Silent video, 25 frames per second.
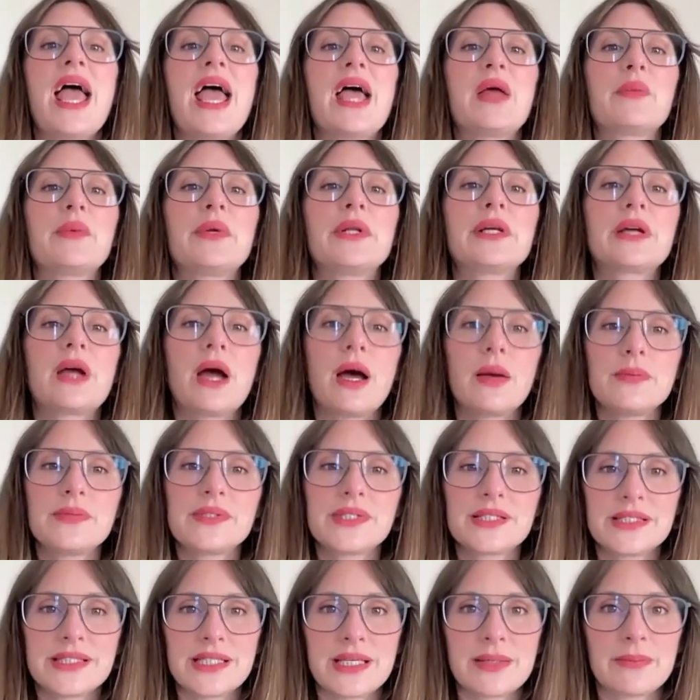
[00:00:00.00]
And when it comes
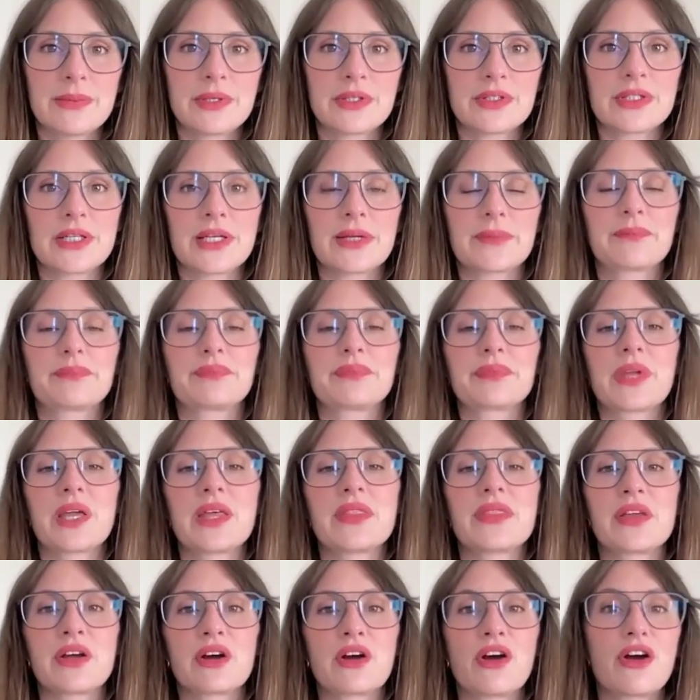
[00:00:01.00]
to team building,
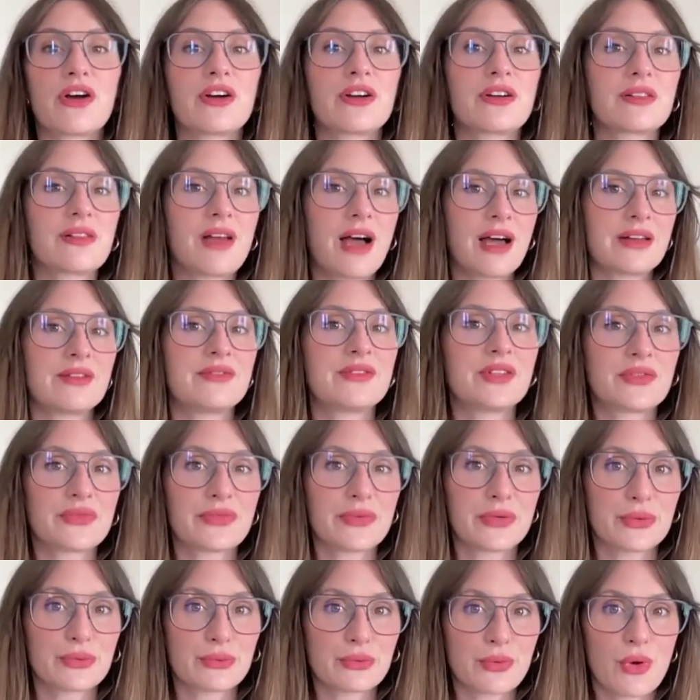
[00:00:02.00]
there are a lot of
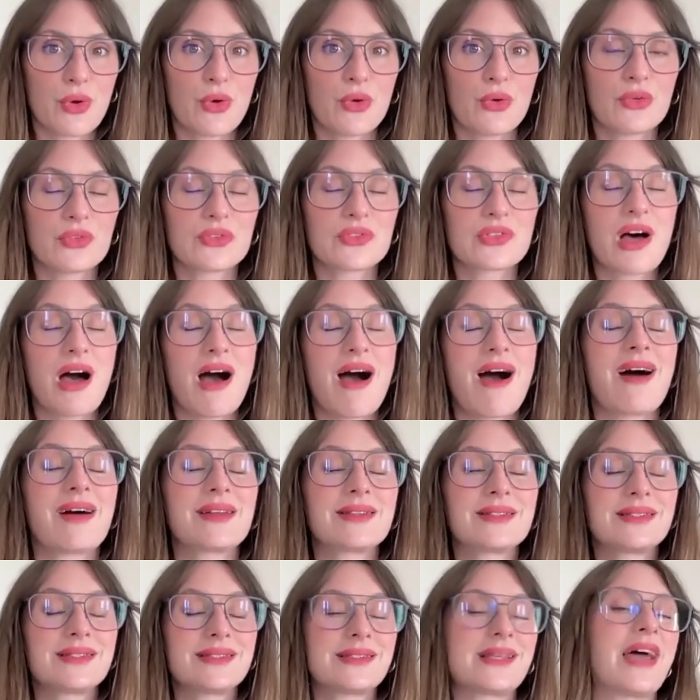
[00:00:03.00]
different roles
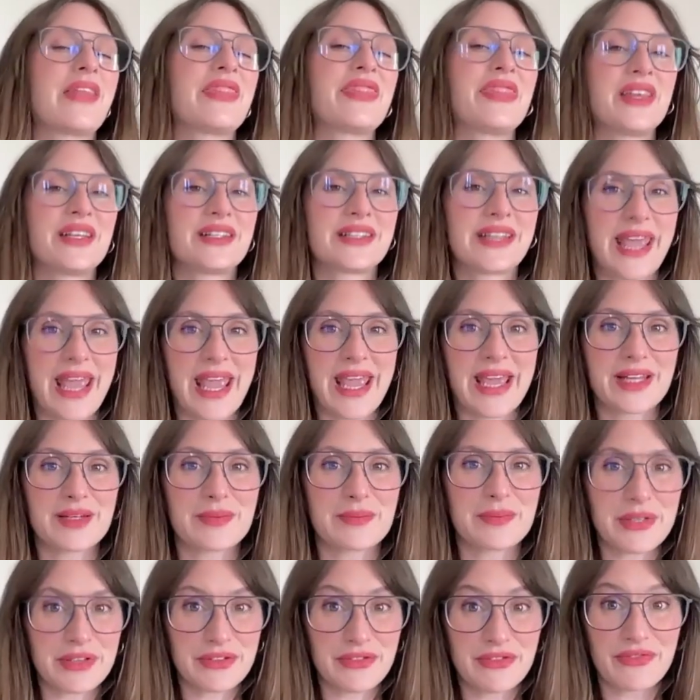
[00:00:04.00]
on set that
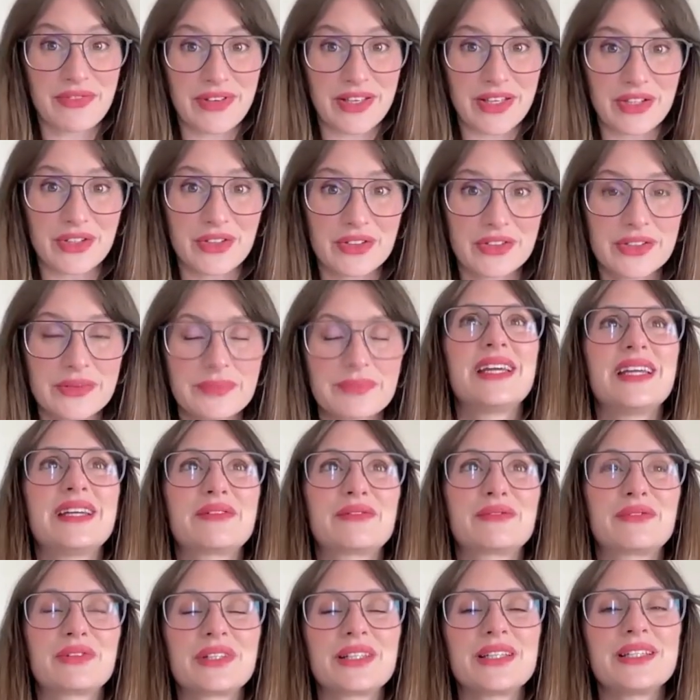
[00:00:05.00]
can be filled.
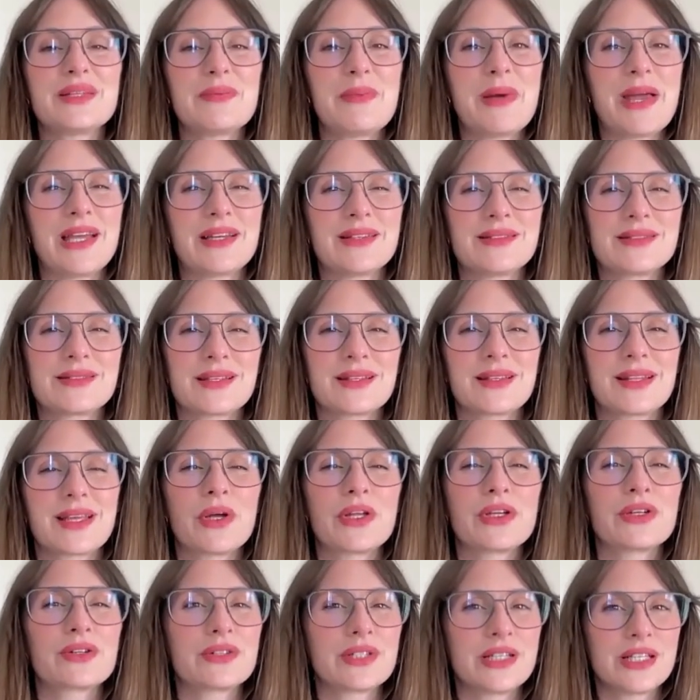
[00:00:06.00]
It really depends on
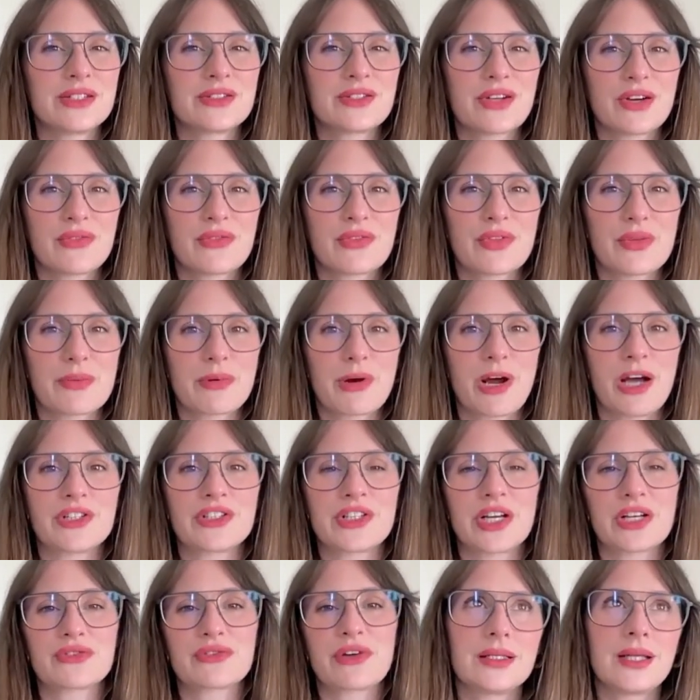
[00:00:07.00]
what your needs are for the
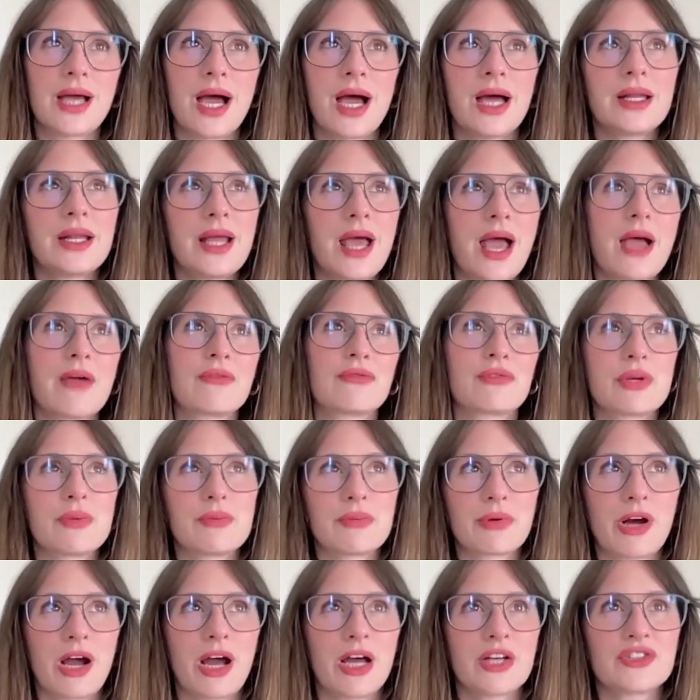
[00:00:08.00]
project. Not every
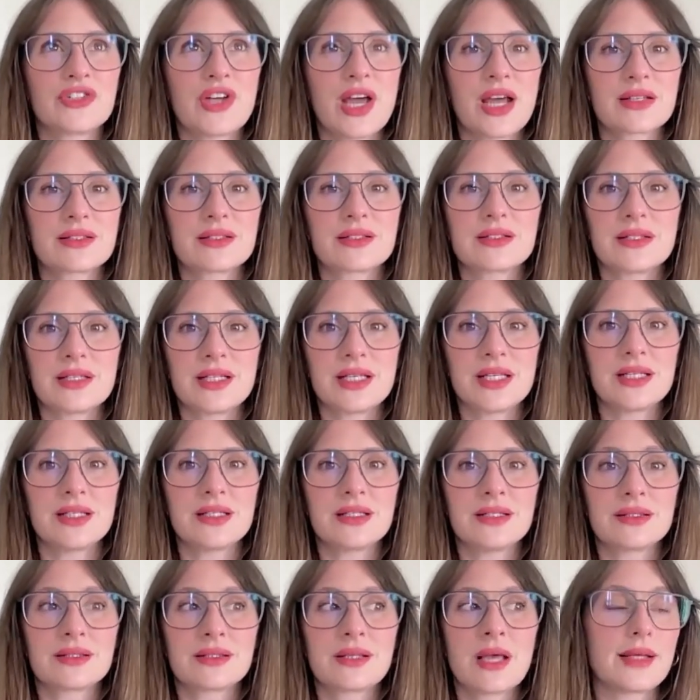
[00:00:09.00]
project
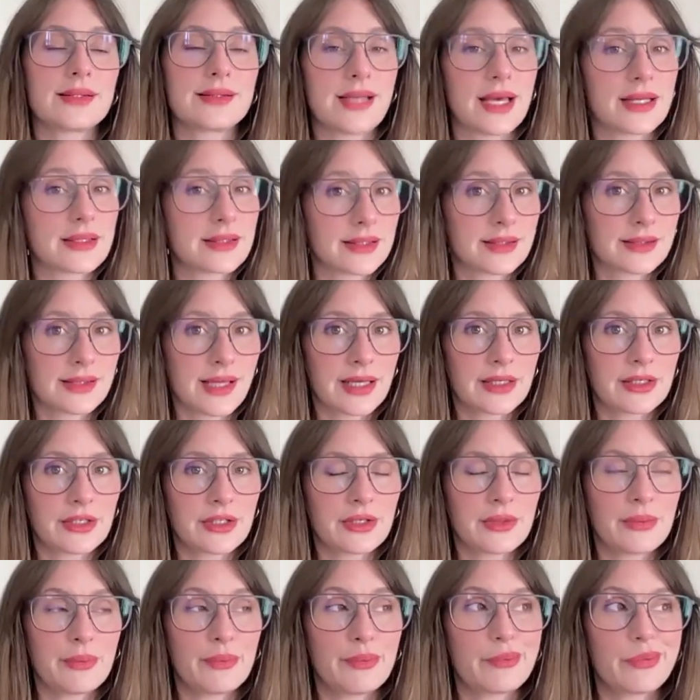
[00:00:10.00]
needs a set
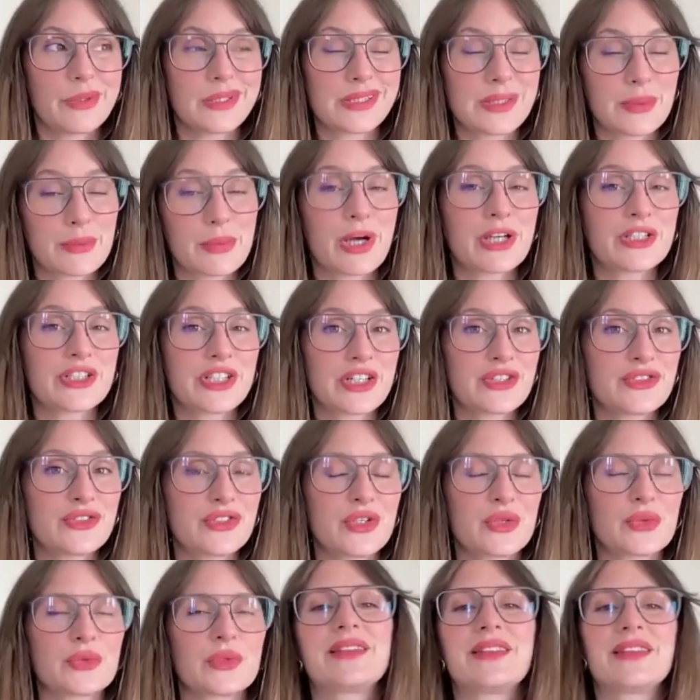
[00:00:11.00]
designer, but some projects
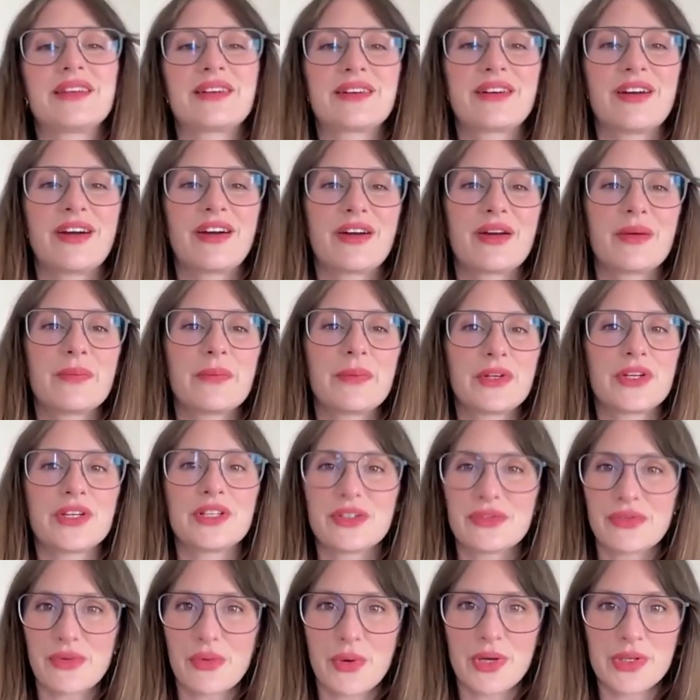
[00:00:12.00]
do. There are a
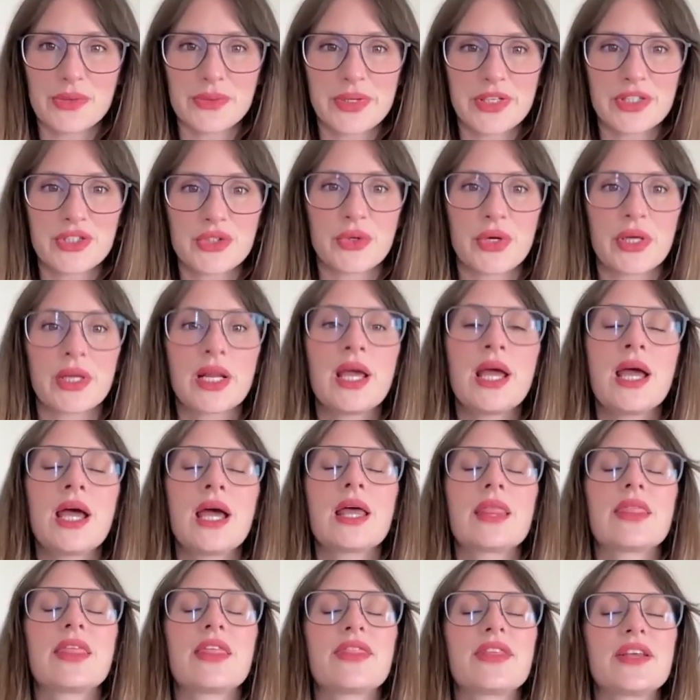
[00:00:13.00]
million different ways we can do it.
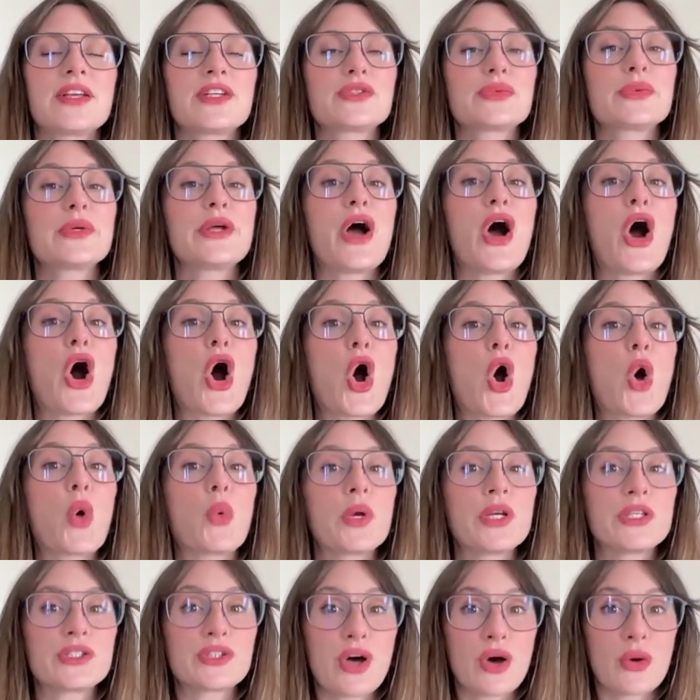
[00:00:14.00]
The things we
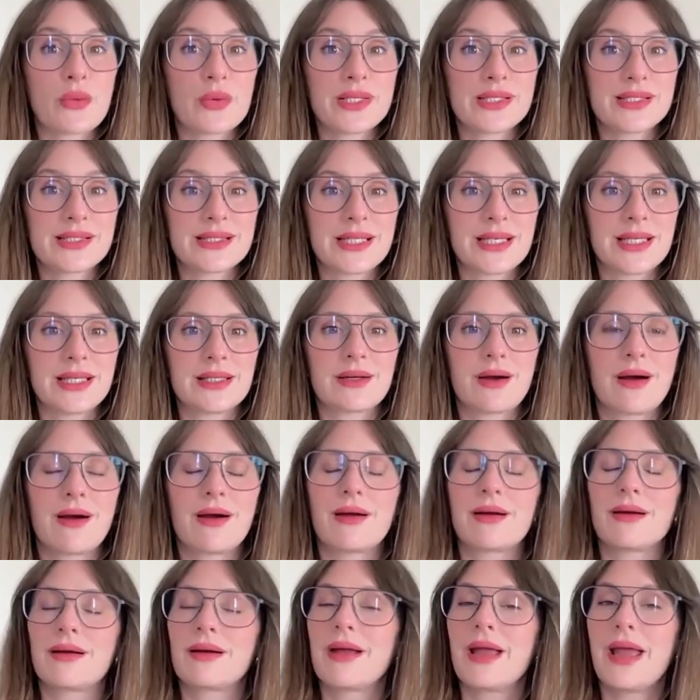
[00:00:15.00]
always need
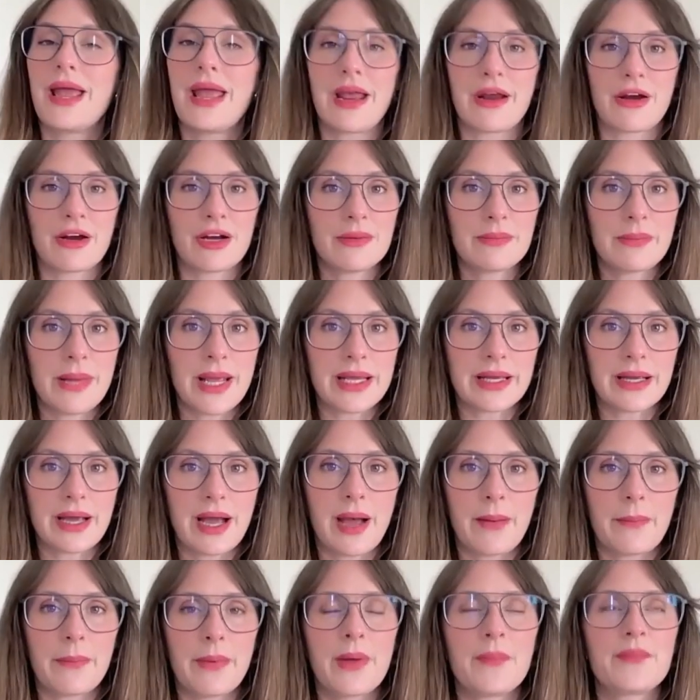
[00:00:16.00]
are hair and
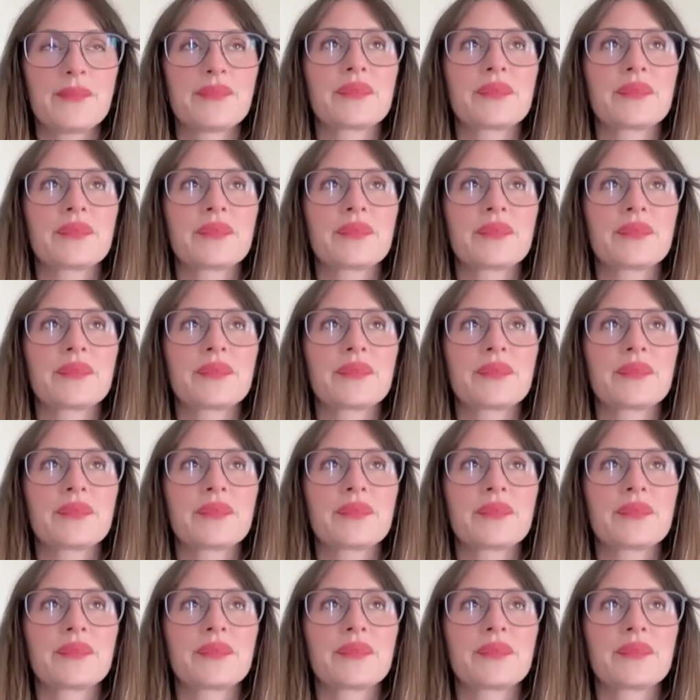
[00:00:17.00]
makeup.